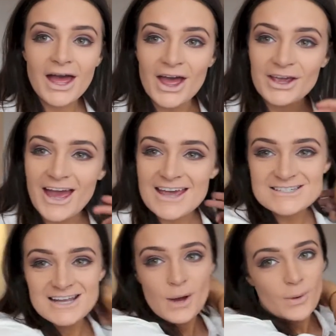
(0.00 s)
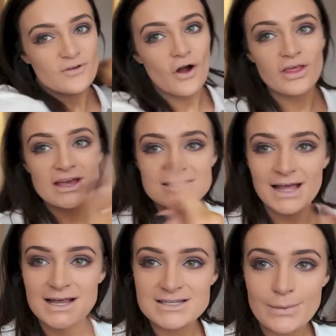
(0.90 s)
Okay, so now we've got the
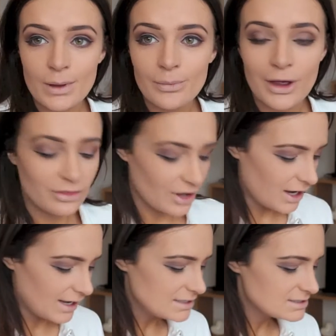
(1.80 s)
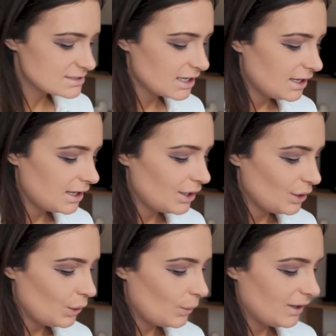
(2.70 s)
exact same on both eyes.
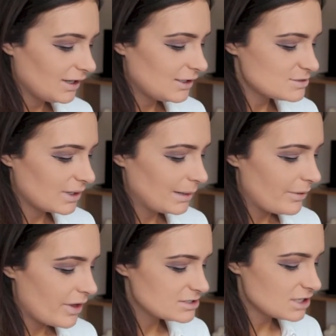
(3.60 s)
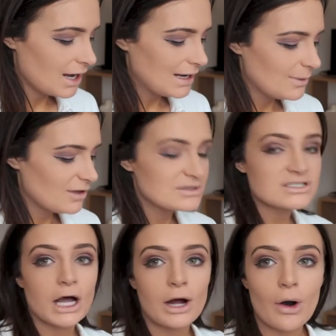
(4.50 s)
What we're going to do is we're going to put a tiny bit of
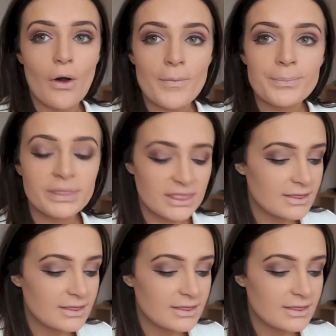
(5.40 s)
mascara on.